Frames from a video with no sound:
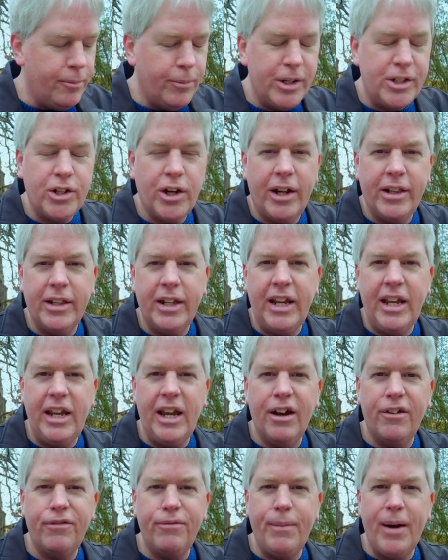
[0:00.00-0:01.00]
which on
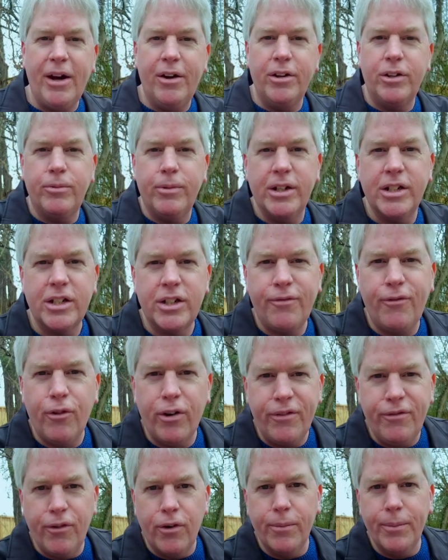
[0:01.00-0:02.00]
the EF mount was
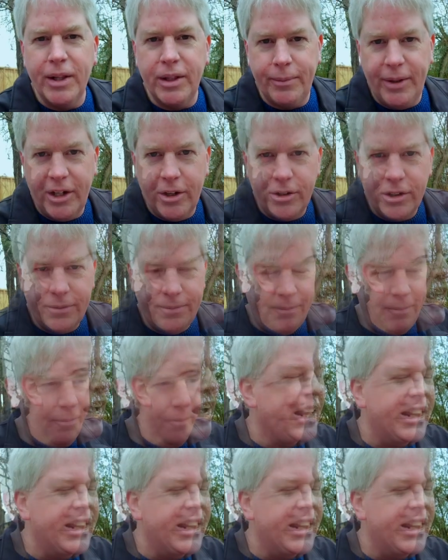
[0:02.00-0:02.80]
44 millimeters.